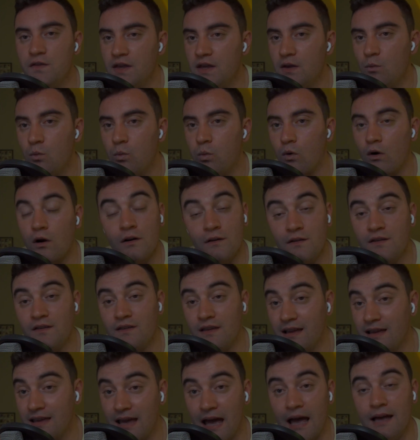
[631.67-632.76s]
the worse
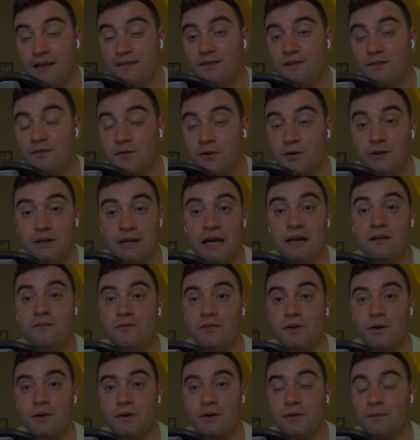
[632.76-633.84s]
it gets for
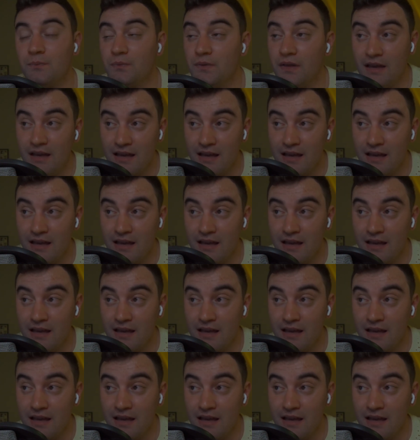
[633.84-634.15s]
Denver,